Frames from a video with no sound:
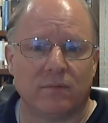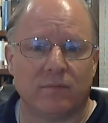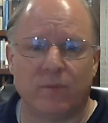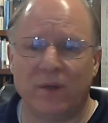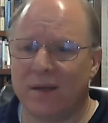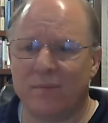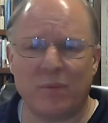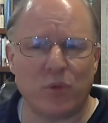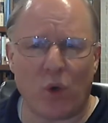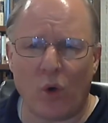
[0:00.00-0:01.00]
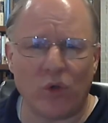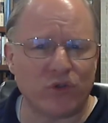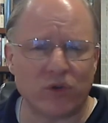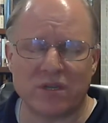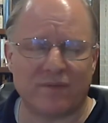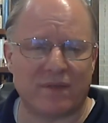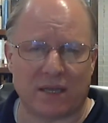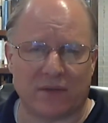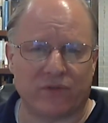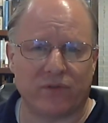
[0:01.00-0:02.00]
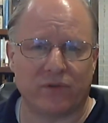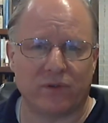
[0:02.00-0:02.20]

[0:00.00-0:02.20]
We could come up with all sorts of things.